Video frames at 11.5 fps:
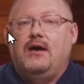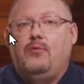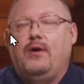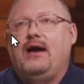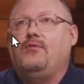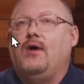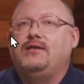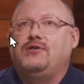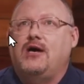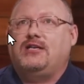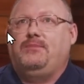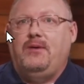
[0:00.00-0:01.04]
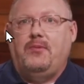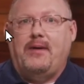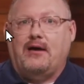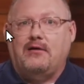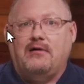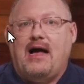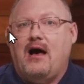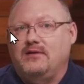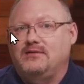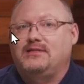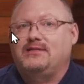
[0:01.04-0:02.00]
whenever I talk to people about
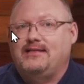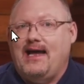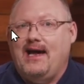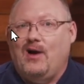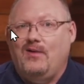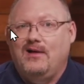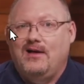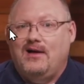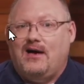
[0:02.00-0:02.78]
cloud and scale,